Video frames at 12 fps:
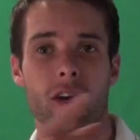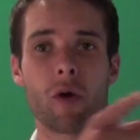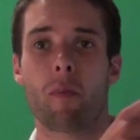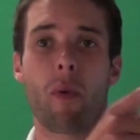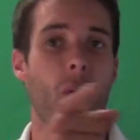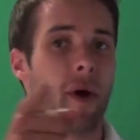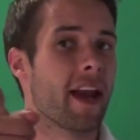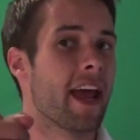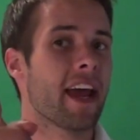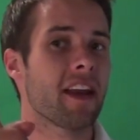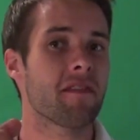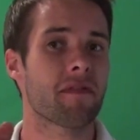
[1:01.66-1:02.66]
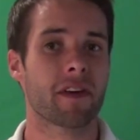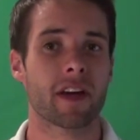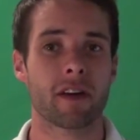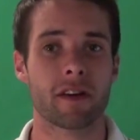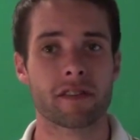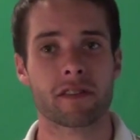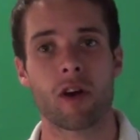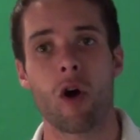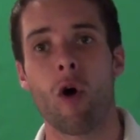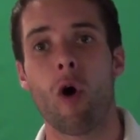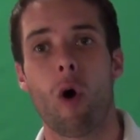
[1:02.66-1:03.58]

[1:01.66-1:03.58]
don't point any fingers.